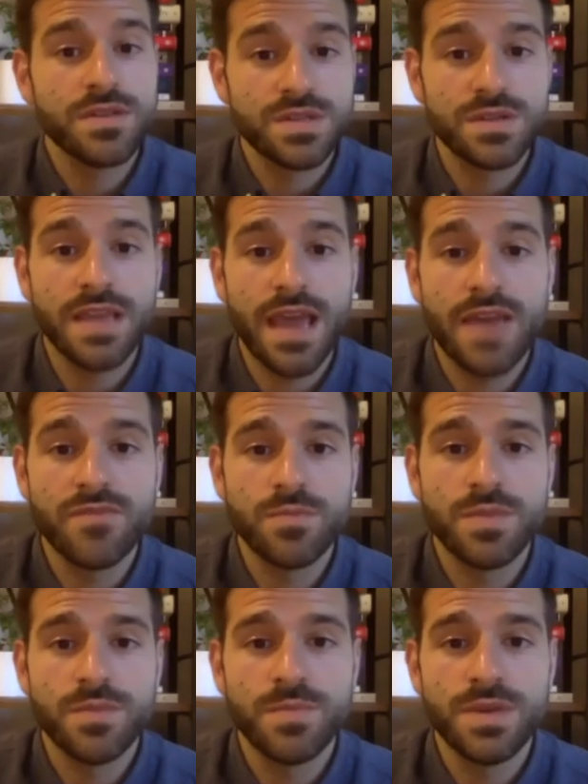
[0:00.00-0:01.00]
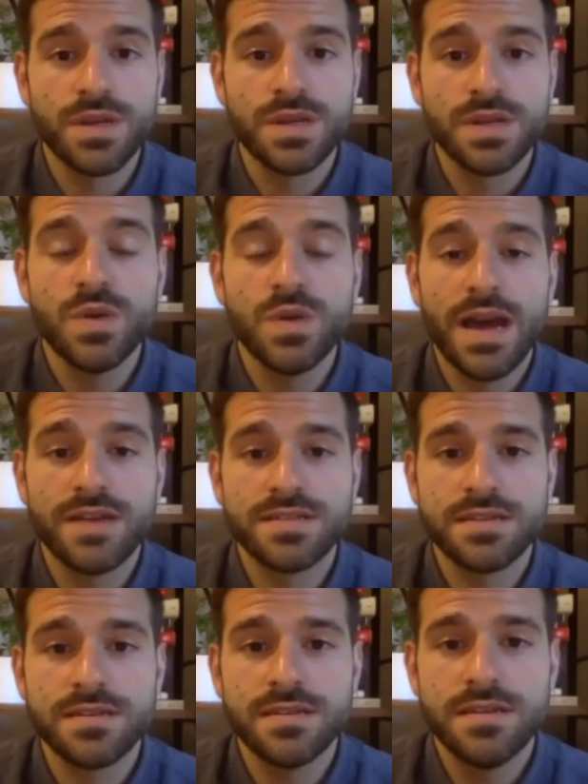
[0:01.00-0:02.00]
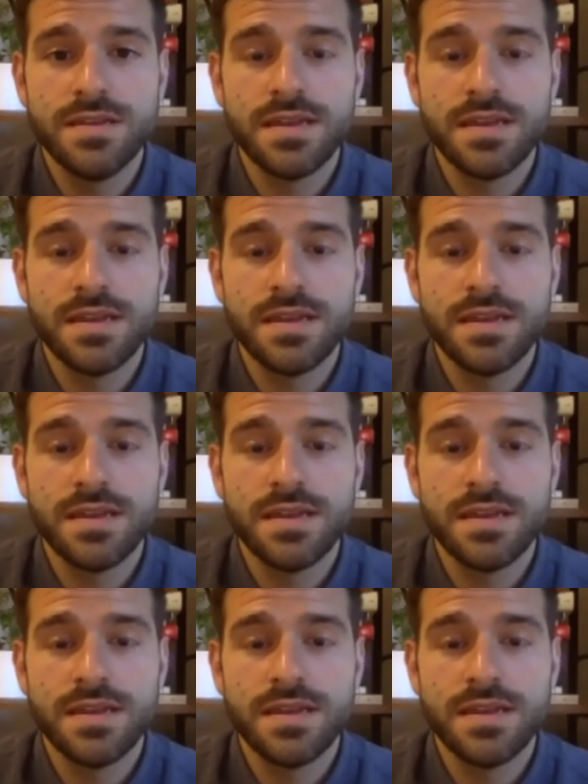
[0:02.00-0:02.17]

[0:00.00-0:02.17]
certainly haven't been building new housing.